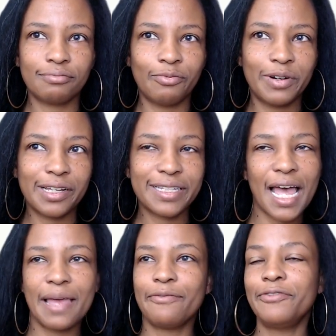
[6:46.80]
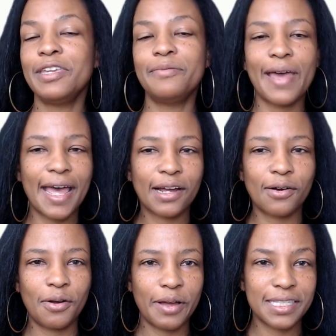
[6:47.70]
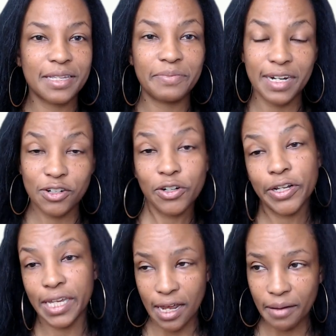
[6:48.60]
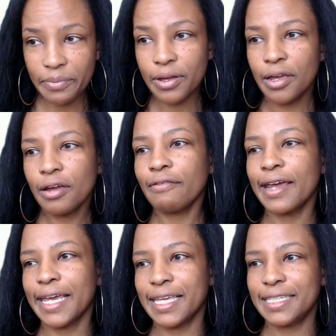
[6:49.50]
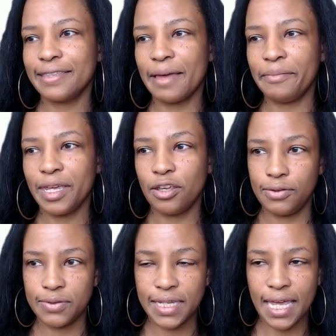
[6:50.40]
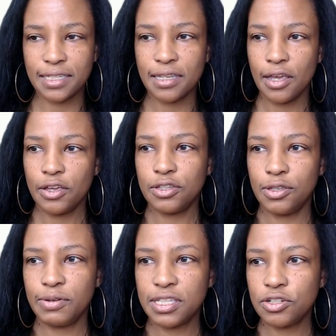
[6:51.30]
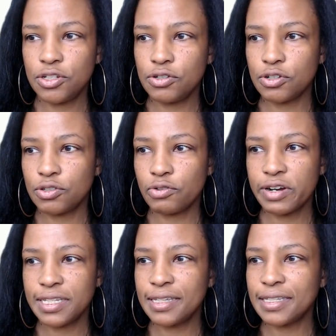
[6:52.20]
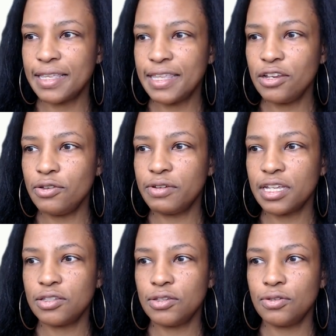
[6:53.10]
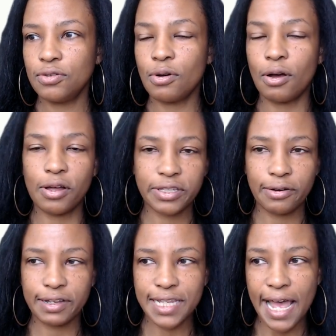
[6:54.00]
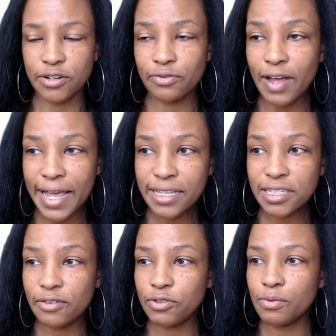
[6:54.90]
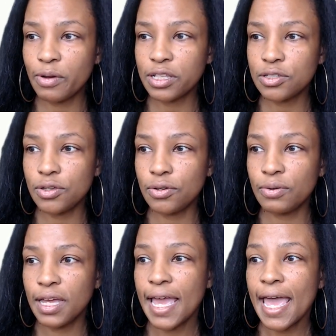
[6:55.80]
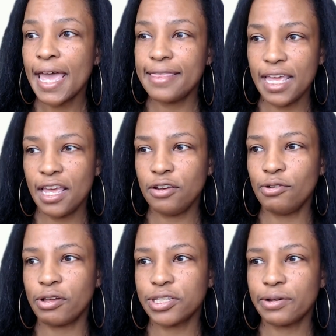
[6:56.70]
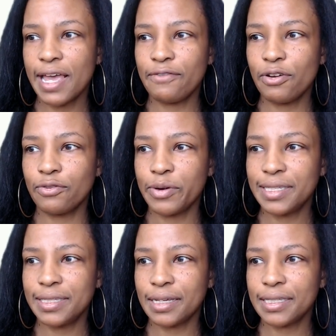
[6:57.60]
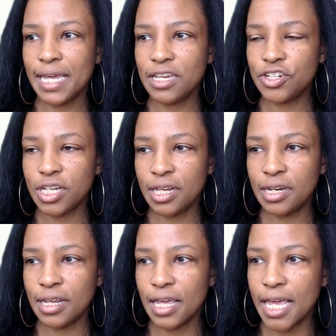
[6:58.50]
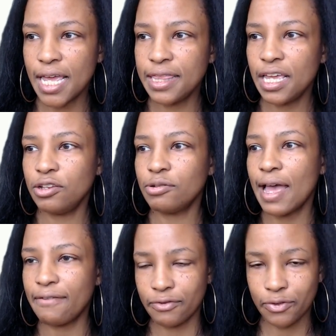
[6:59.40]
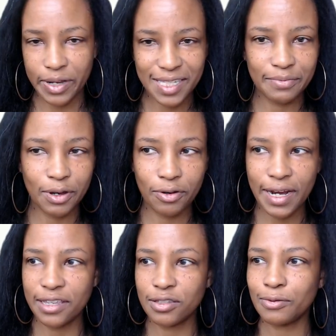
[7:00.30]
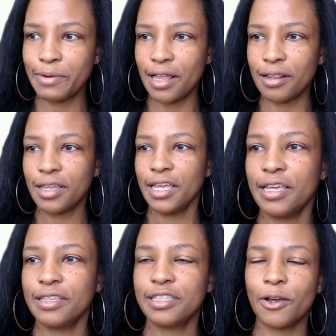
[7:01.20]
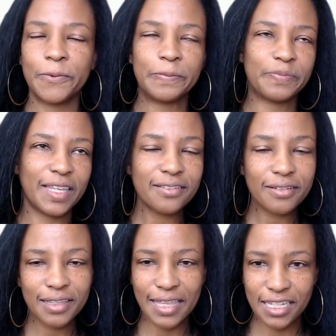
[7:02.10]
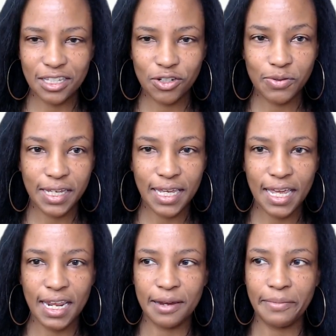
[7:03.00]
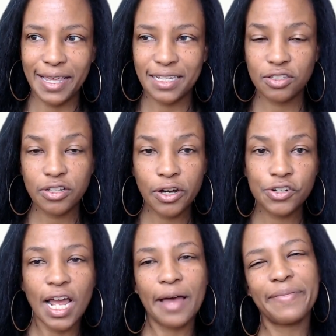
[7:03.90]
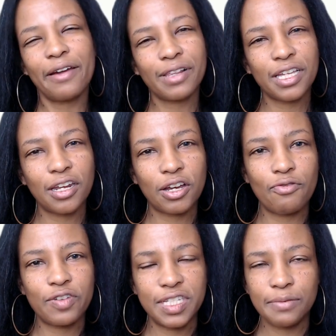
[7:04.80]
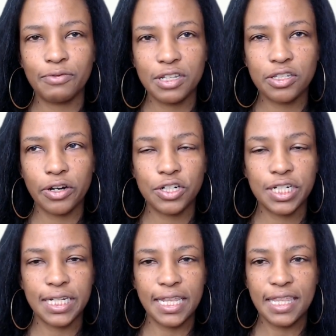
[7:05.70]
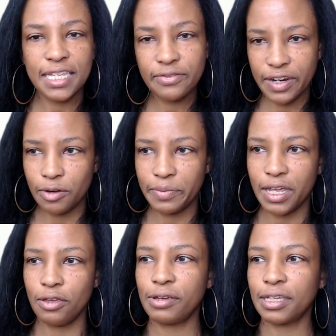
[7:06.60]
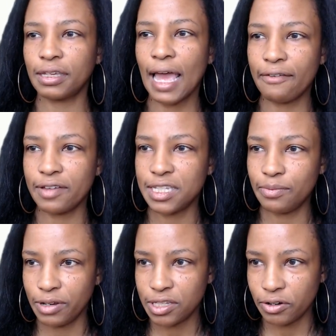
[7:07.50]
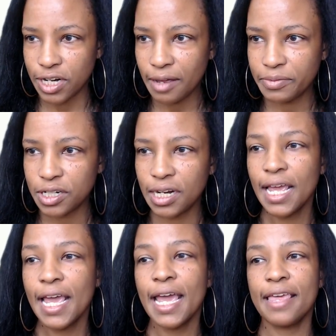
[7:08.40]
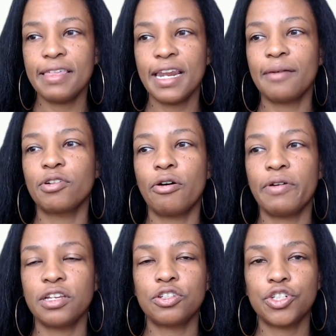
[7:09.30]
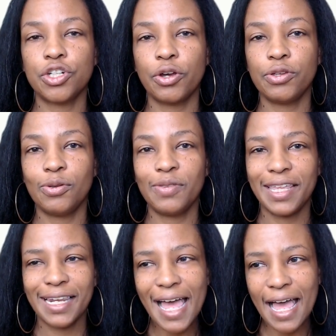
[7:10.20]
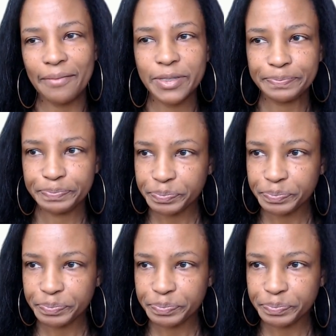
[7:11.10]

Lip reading: real-time feedback on something that you're looking up, right? I can see that being a use case. So you get to choose your sources, and then you get to also attach files if you want to. And then you also have your voice dictation, and then you have a voice mode as well. So these are the things that you can get in the basic search. I'm not really going to go over deep research in this video, but you have a deep research option. And then I'm going to show you the labs.